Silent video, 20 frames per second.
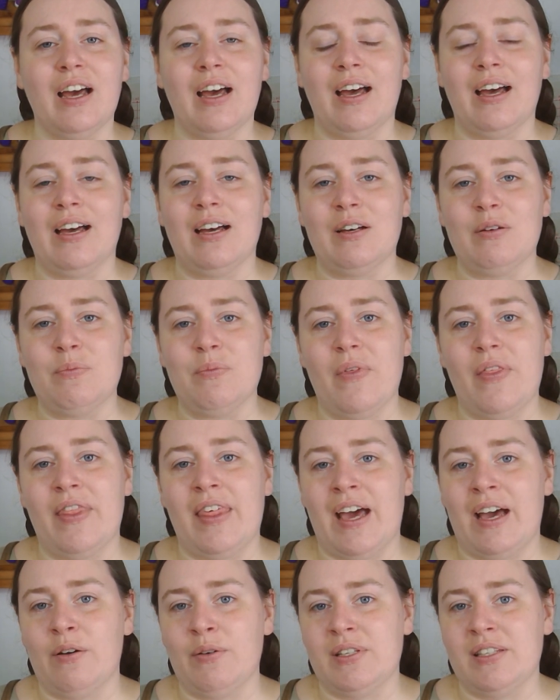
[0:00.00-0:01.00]

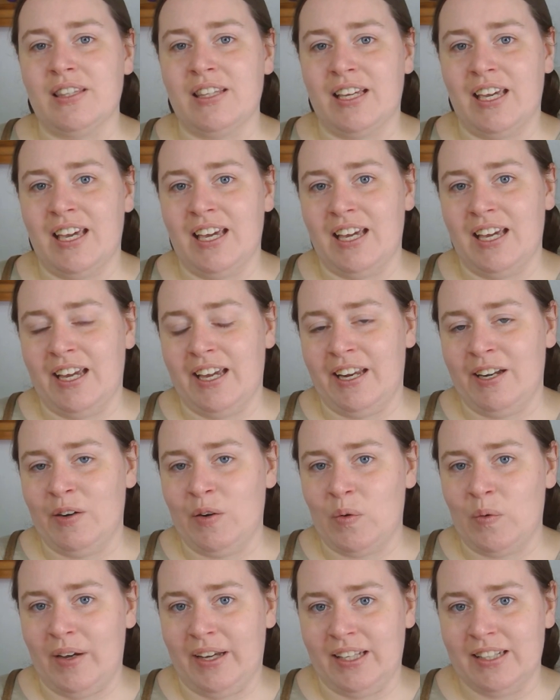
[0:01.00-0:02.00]
That was the king in
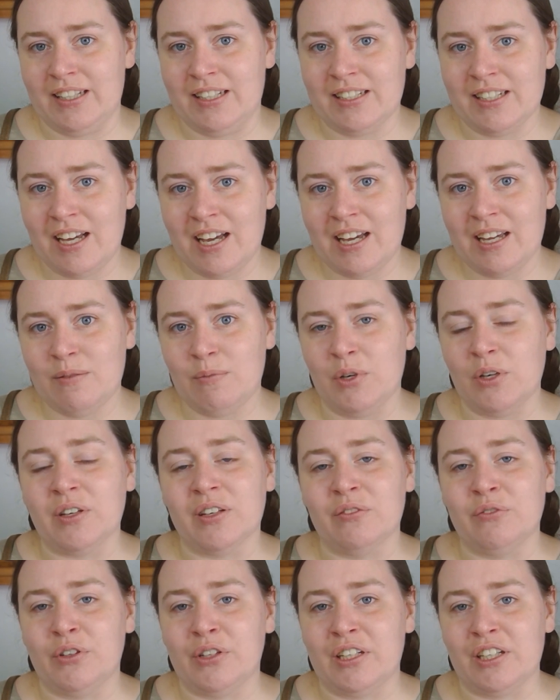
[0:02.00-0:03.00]
Norway at the time who
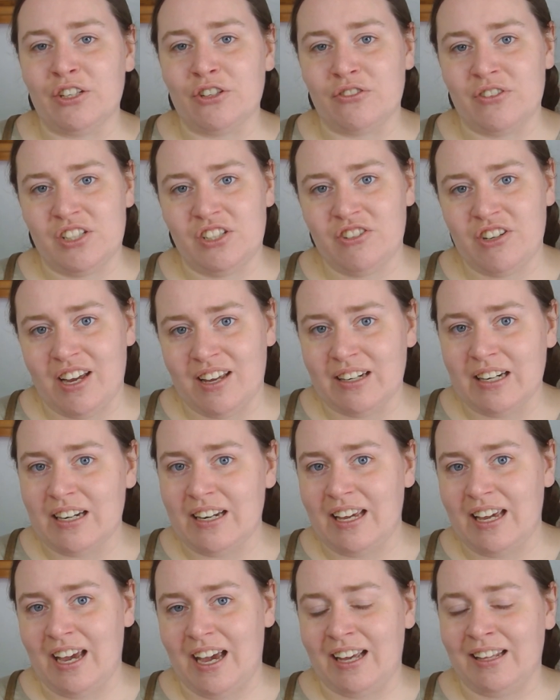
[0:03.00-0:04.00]
converted to
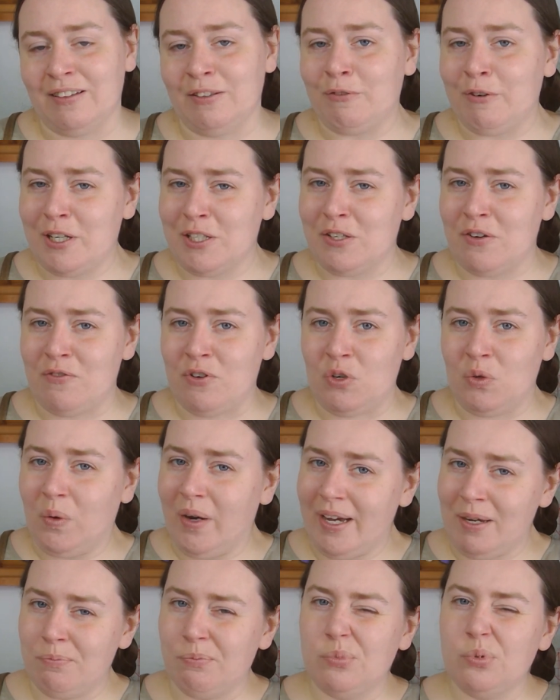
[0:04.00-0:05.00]
Christianity, and the rest of
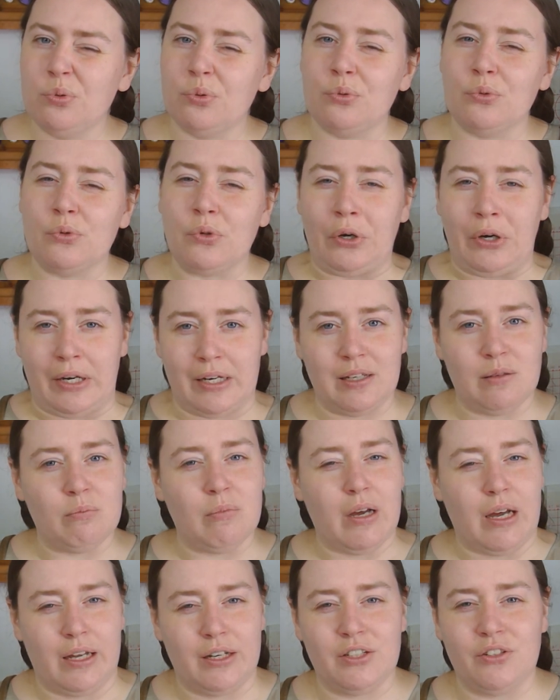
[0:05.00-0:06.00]
Norway pretty
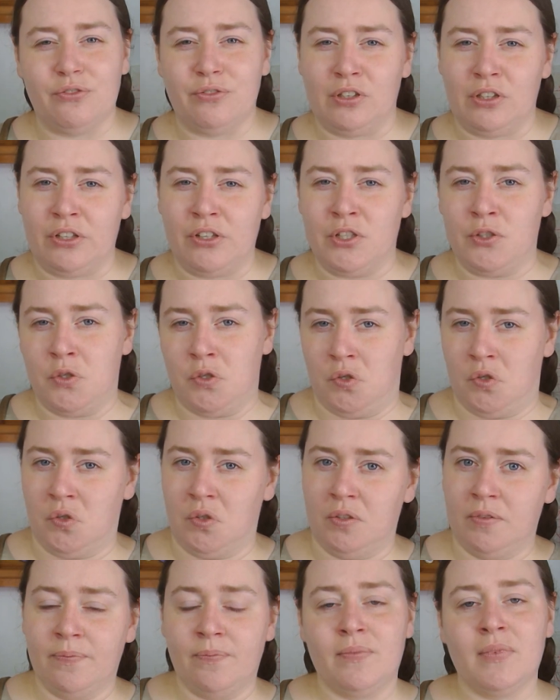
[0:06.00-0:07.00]
much followed
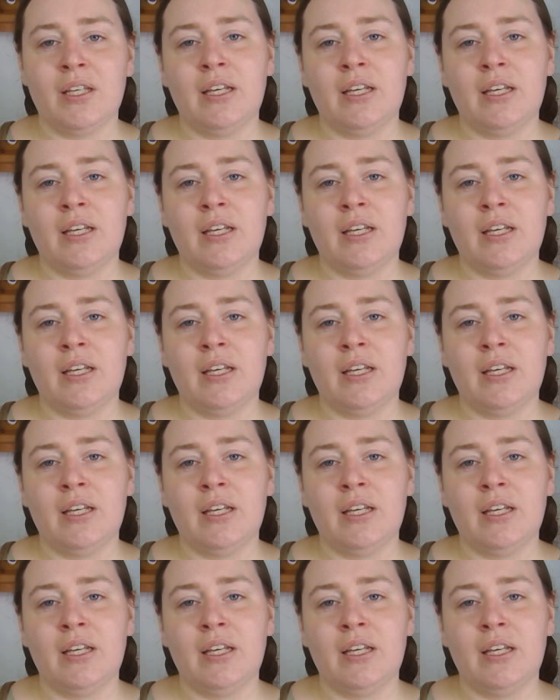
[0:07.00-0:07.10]
suit.